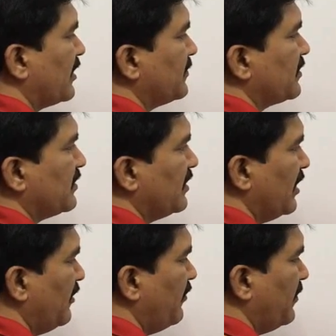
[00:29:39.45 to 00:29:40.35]
dv
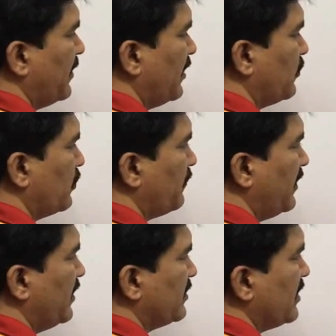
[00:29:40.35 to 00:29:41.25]
by root v is
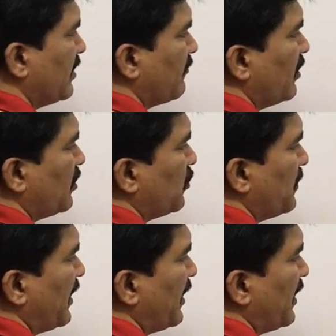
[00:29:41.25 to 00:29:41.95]
equal to minus